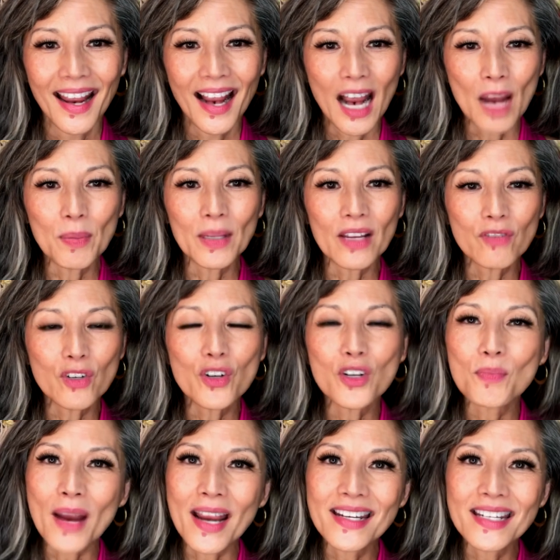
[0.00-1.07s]
I believe during
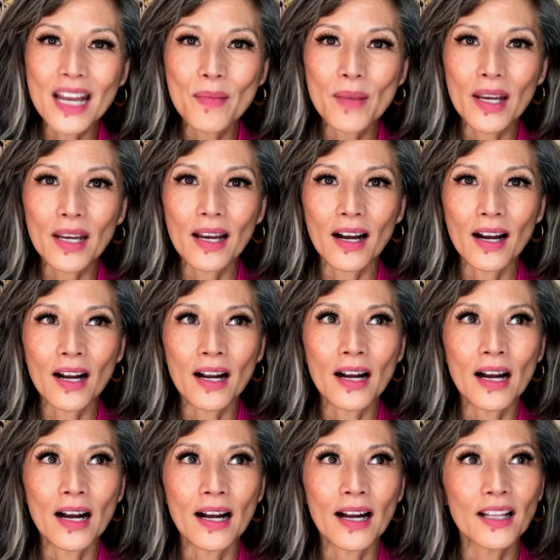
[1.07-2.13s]
pandemic,
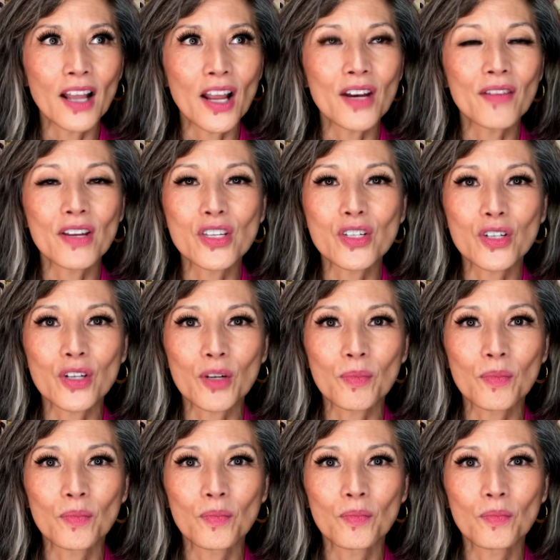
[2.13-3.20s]
a lot of us took
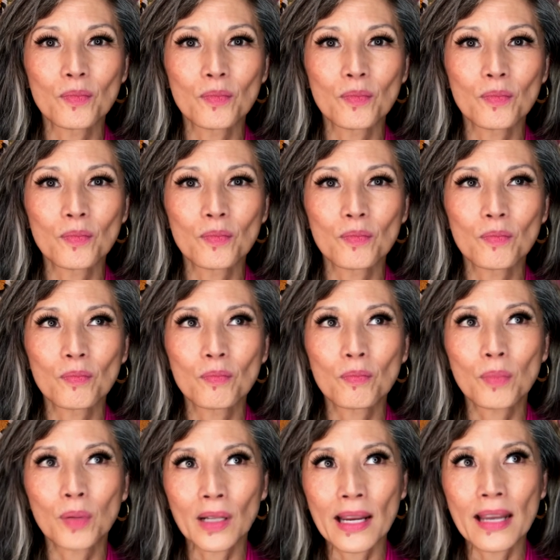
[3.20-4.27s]

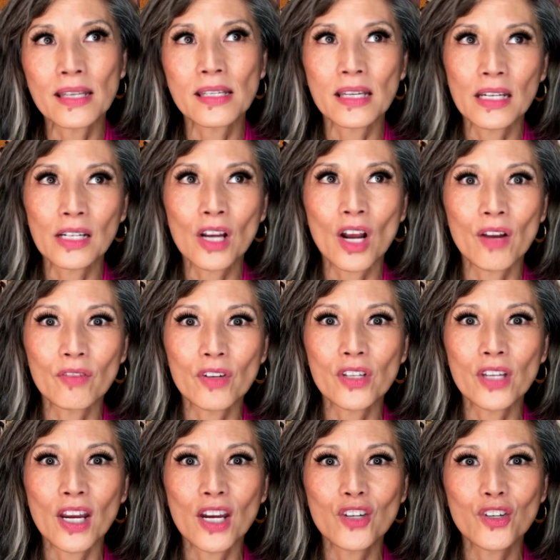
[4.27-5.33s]
place in
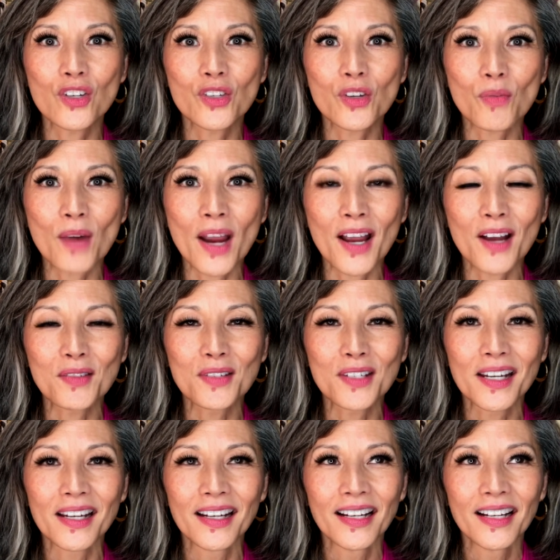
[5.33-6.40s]
conversations around
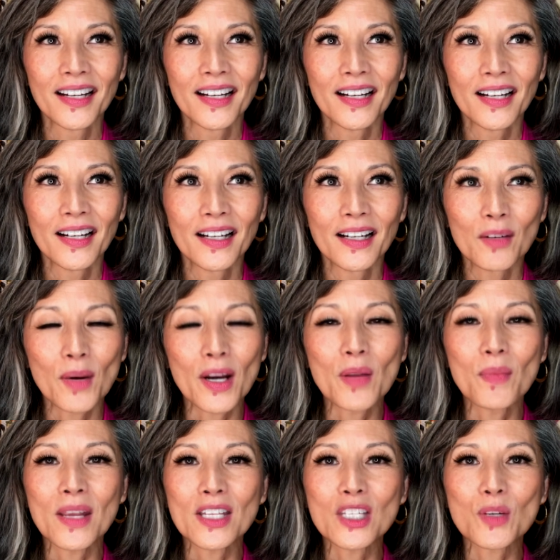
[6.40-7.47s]
what it
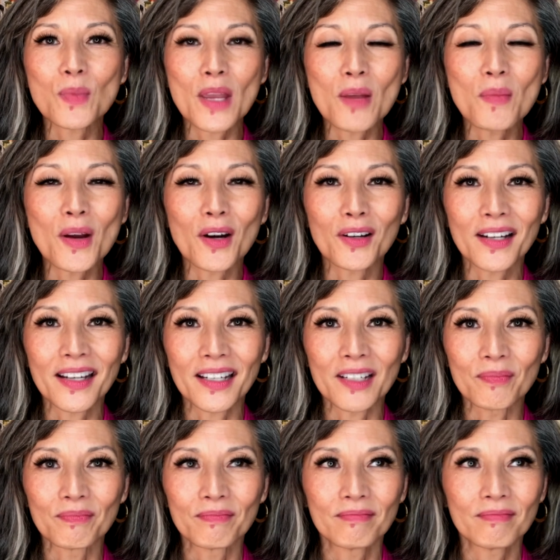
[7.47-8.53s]
means to be American,
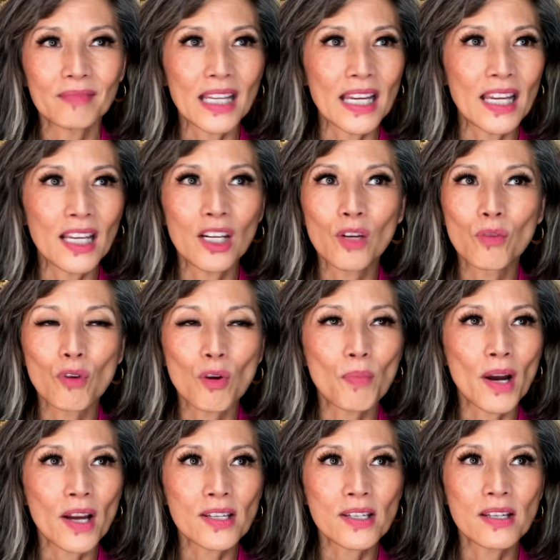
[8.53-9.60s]
heated,
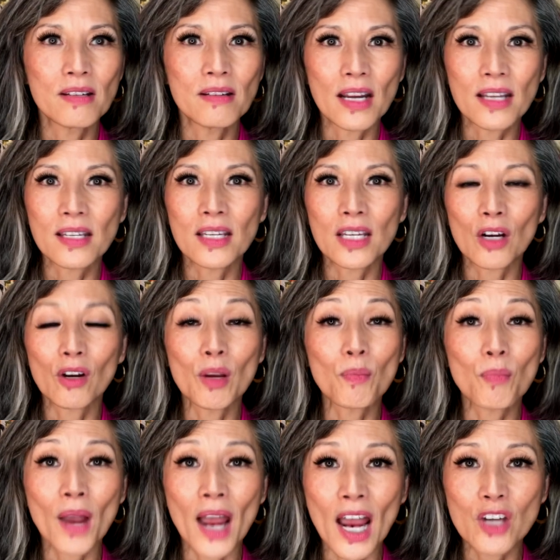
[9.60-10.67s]
robust, necessary,
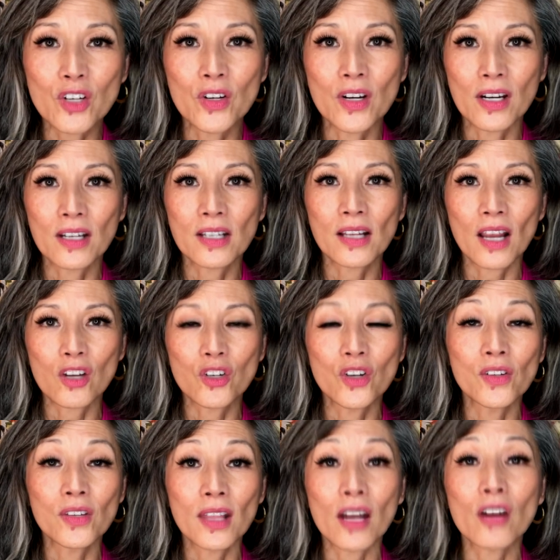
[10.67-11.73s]
passionate
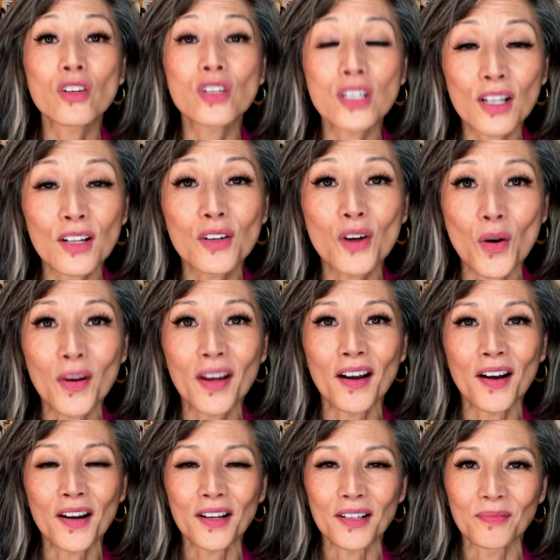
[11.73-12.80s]
discussions that are still going
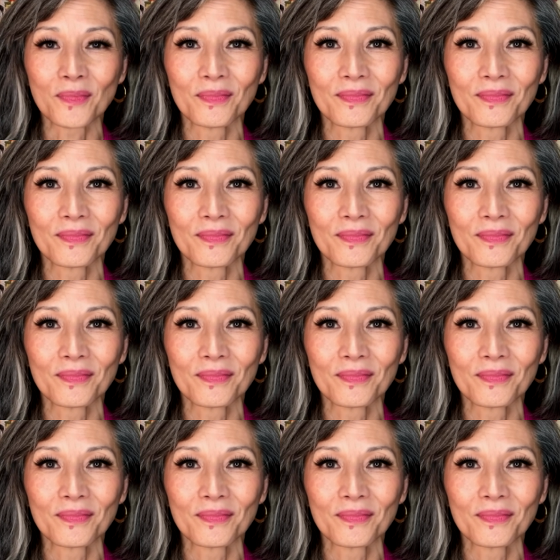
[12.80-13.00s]
on.